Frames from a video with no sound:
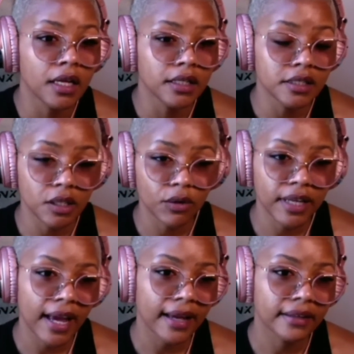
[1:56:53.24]
So
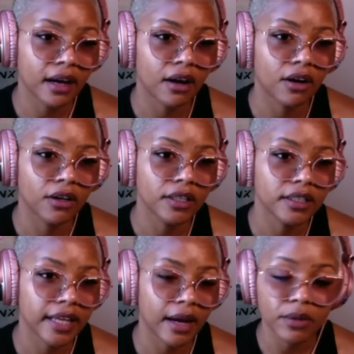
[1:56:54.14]
yeah, y'all,
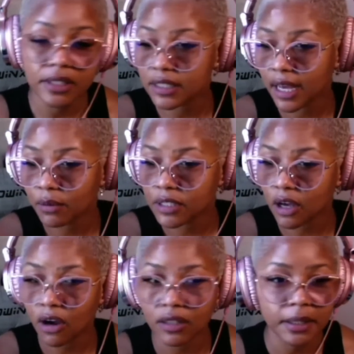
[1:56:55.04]
that was
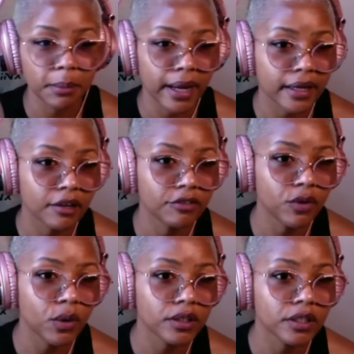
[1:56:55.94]
all of the back and
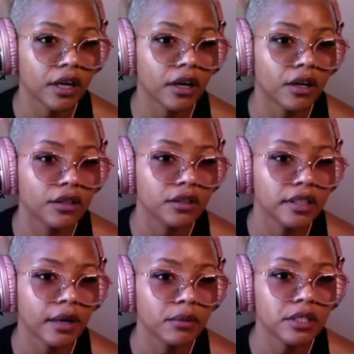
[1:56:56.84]
forth, y'all.
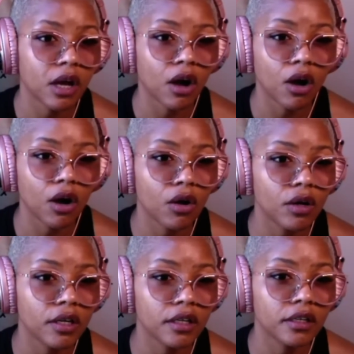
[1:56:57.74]
That was all
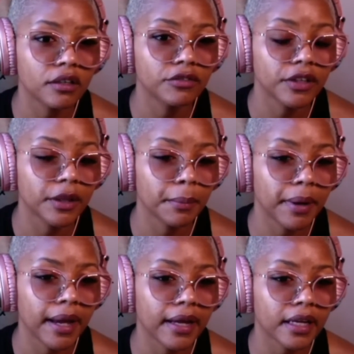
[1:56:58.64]
of the
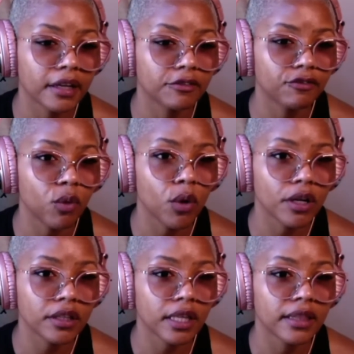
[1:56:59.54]
back and
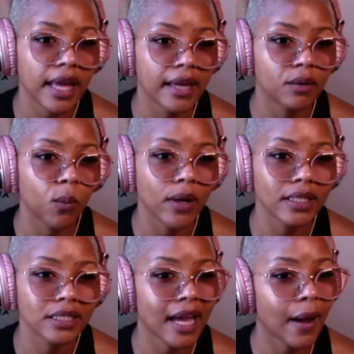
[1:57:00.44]
forth that
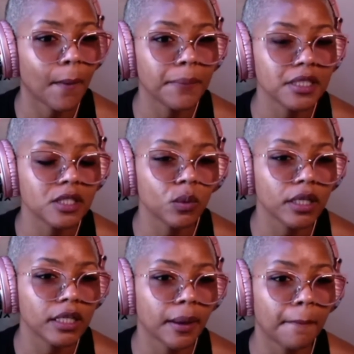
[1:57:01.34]
went down
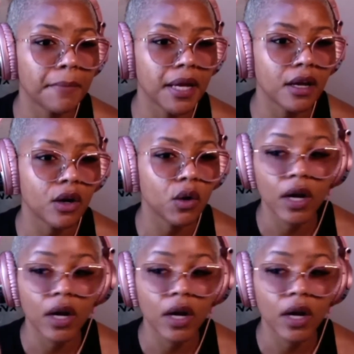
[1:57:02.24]
between Mel